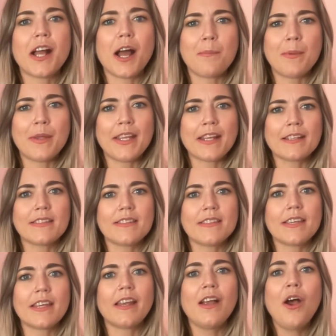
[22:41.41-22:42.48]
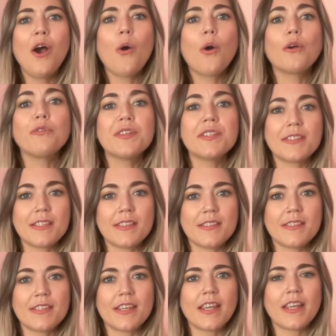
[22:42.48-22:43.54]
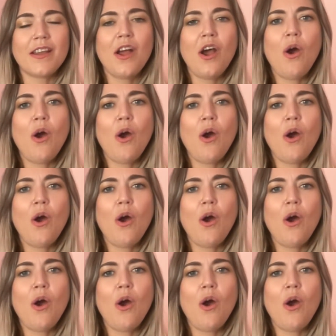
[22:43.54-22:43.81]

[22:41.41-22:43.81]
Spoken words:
up against it, or resistant,